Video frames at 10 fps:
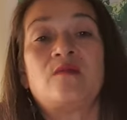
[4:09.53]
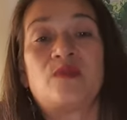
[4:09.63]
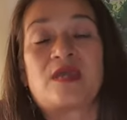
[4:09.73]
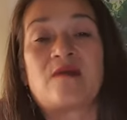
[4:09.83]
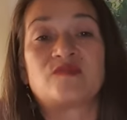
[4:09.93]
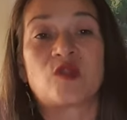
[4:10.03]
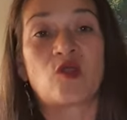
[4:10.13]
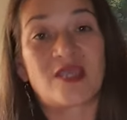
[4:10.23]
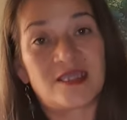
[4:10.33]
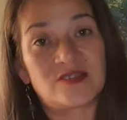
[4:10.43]
becomes a
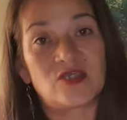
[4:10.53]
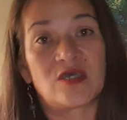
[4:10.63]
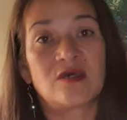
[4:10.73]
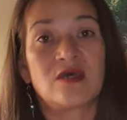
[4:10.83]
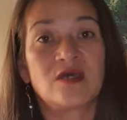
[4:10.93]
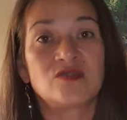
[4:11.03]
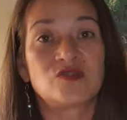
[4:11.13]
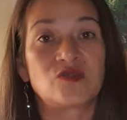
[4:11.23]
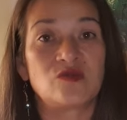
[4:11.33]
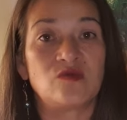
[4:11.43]
lot easier
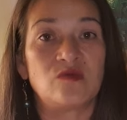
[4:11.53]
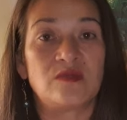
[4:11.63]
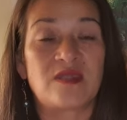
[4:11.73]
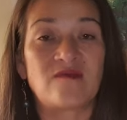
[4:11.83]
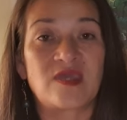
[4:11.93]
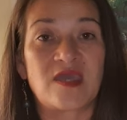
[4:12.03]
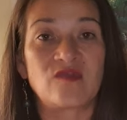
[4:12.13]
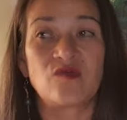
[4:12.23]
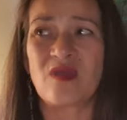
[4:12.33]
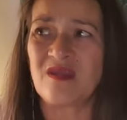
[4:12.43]
to
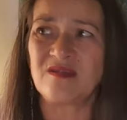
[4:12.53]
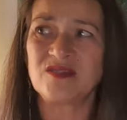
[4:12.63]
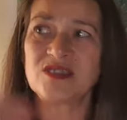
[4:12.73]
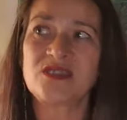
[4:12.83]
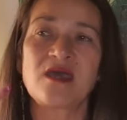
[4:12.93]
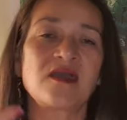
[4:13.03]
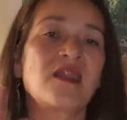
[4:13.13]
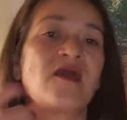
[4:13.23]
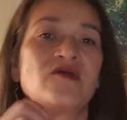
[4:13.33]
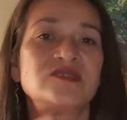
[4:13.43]
navigate through, and just that
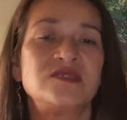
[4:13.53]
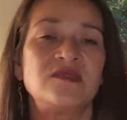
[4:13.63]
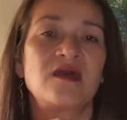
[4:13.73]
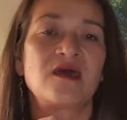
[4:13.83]
clarity, you know.